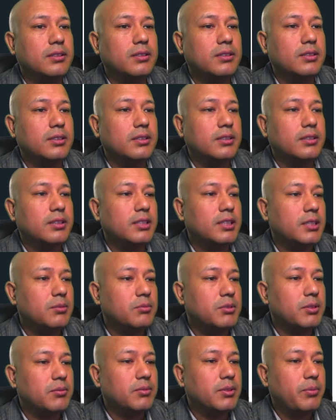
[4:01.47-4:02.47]
in terms
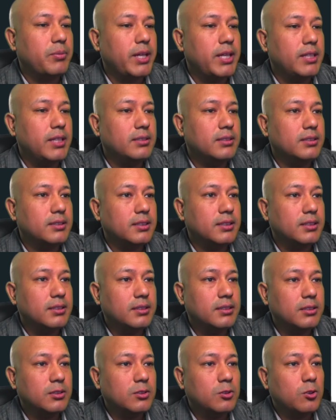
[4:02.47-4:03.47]
of the pages, this is
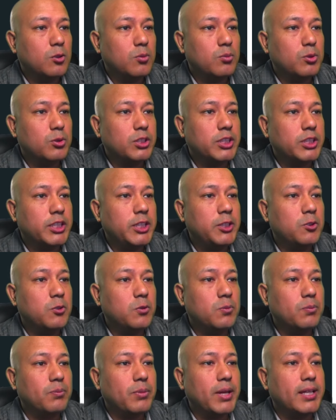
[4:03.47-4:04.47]
a GoPro Hero
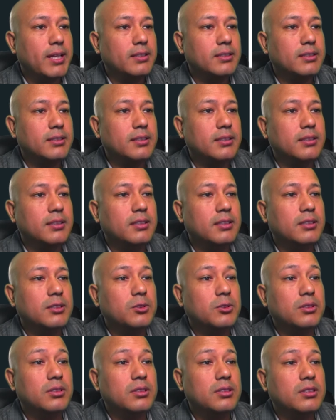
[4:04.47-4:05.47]
page, so
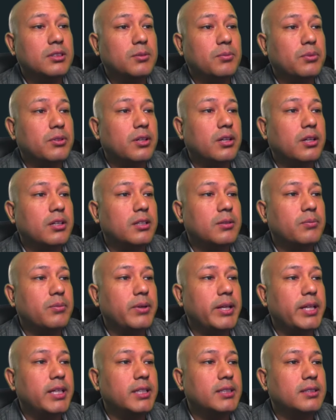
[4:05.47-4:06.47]
this is a product
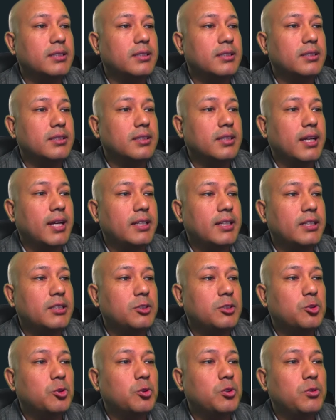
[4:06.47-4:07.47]
page and it
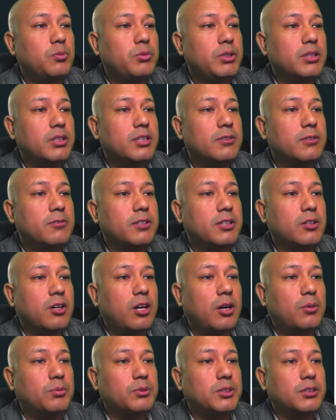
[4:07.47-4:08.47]
showed me a different
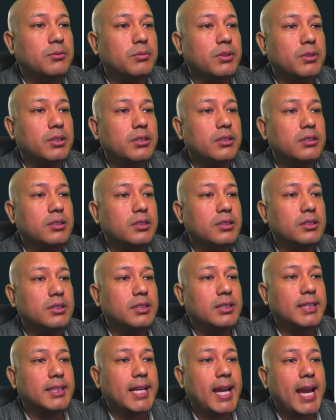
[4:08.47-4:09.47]
option, but this is a
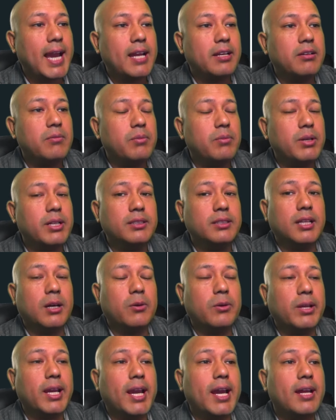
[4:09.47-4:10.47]
Canon page. Now
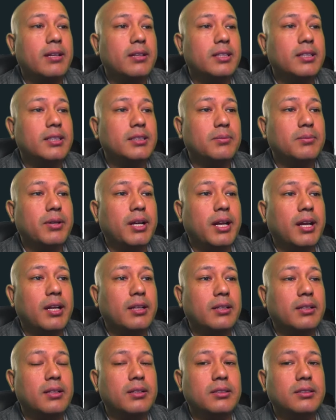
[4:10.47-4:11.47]
Canon is a brand,
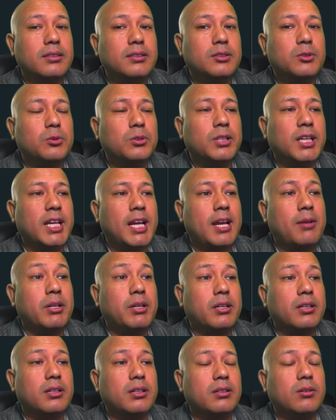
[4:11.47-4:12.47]
there is no
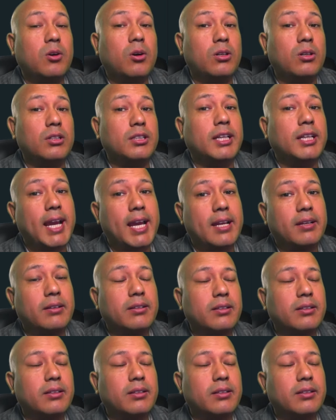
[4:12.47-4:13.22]
camera called Canon,